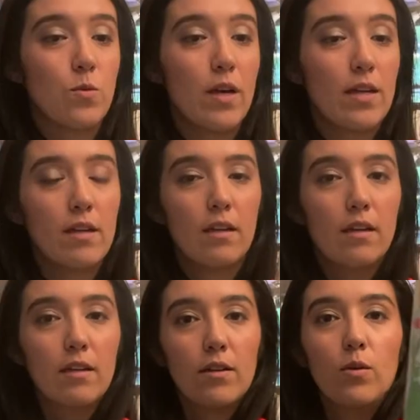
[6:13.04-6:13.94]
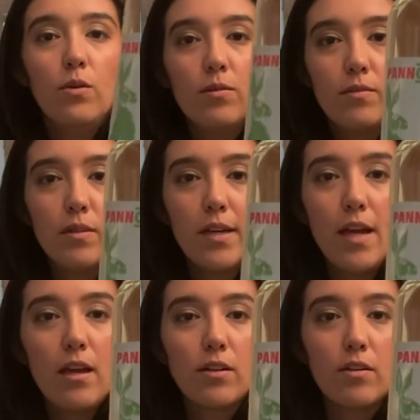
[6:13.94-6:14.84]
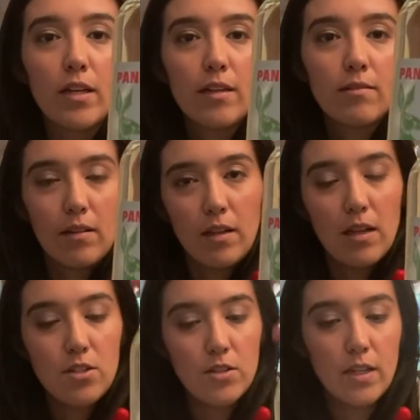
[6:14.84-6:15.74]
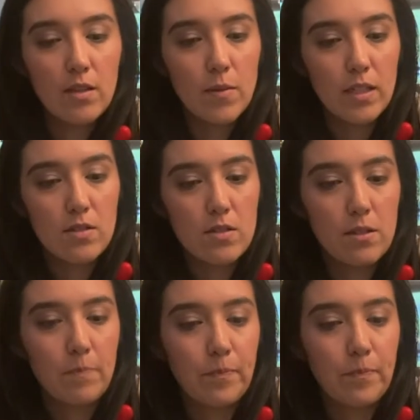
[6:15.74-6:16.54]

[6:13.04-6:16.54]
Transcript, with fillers: wine. Cool, okay, Hungary, entering in the mix.